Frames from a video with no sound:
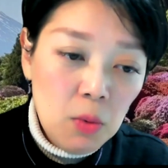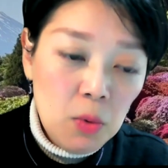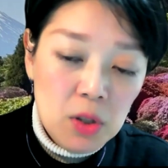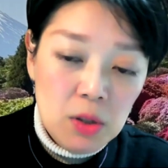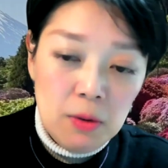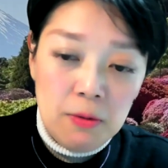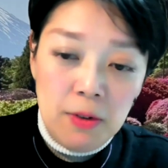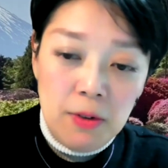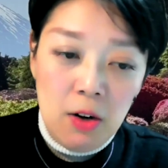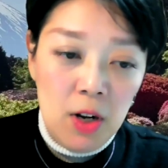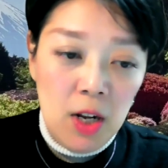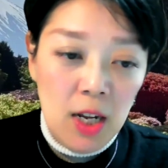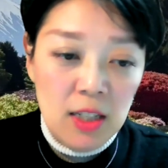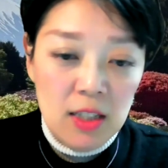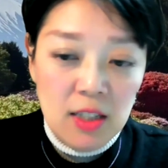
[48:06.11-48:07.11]
It was a
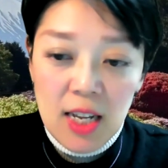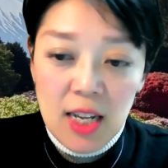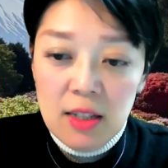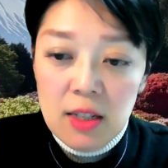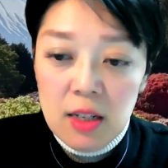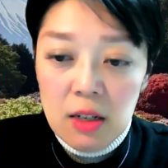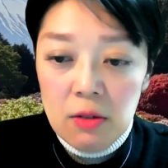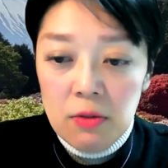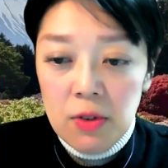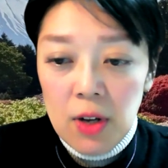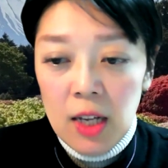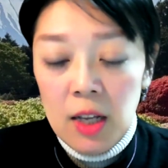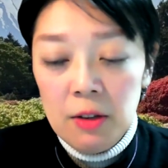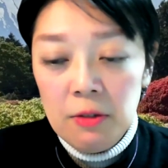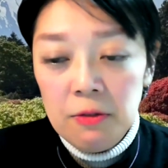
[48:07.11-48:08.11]
very intensive,
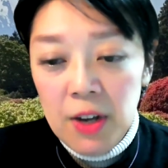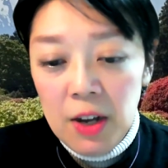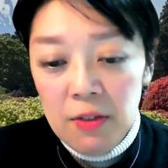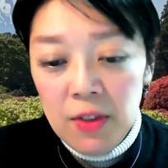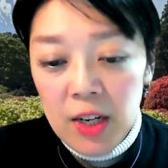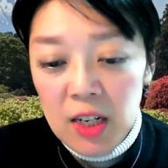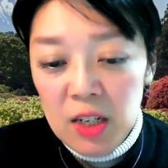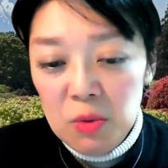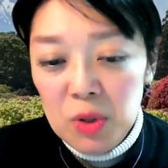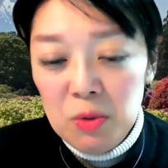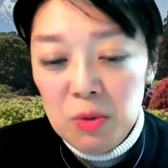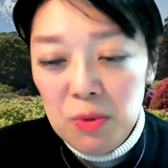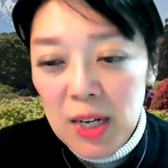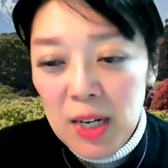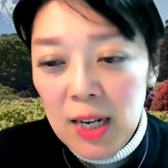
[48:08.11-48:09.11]
and I found that it
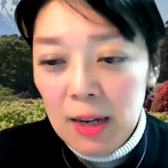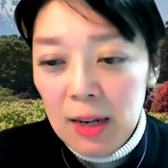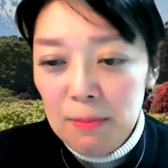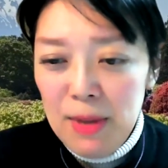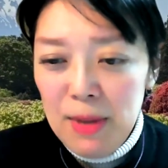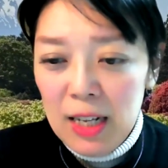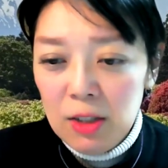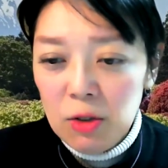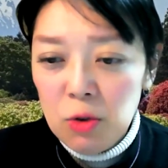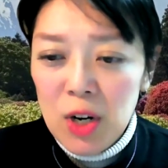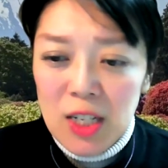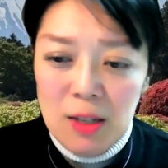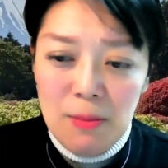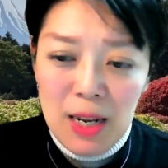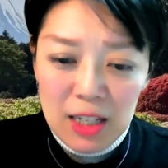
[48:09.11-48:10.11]
was really like a
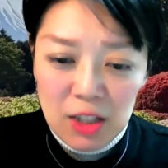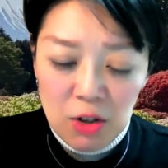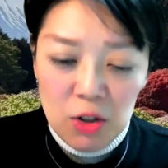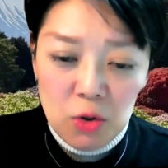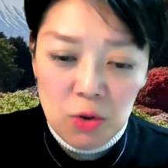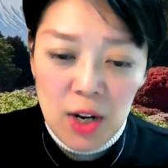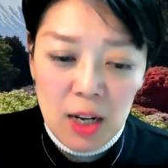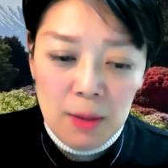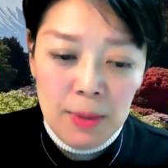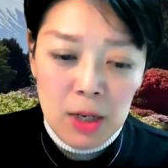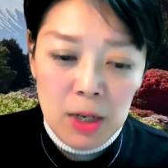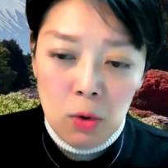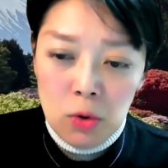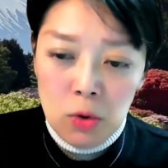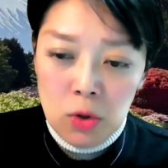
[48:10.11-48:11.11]
quasi-military training,
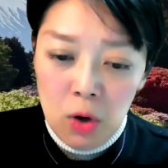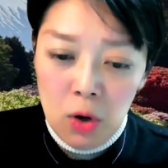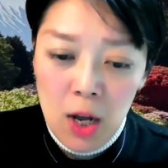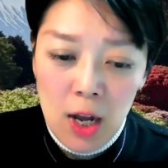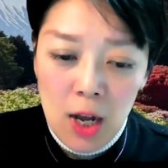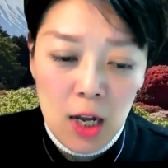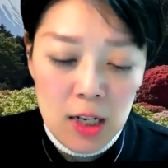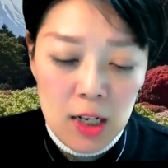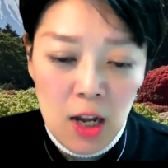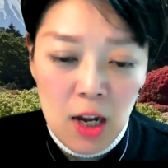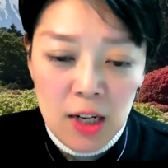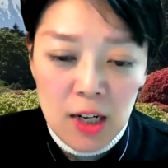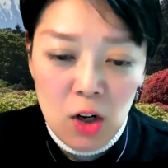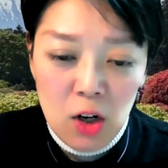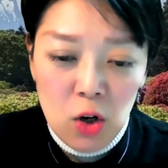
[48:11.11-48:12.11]
but also
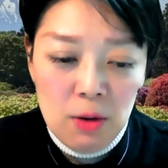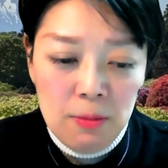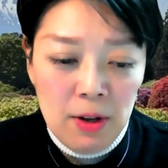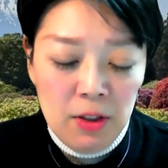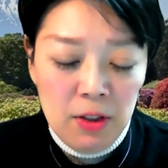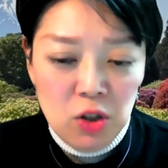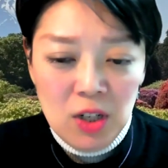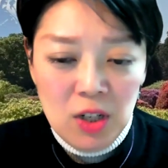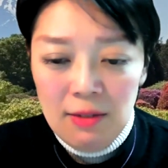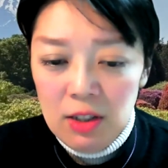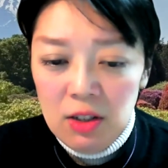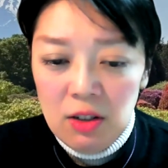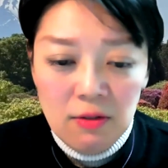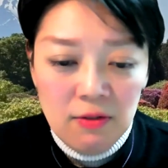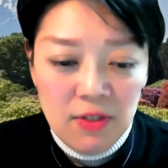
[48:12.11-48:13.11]
learning a lot about the
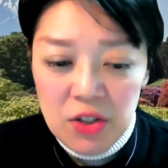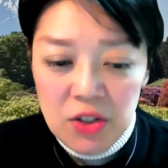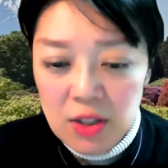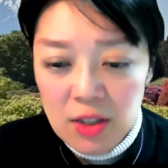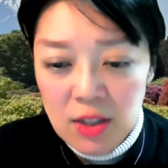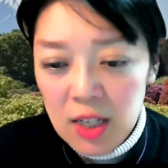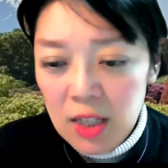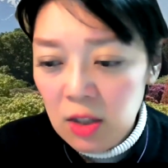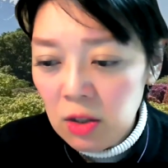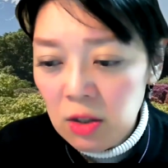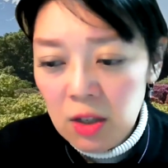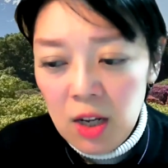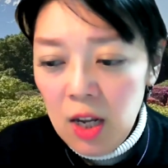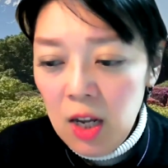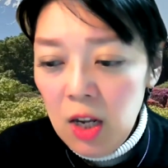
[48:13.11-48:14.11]
Geneva Conventions and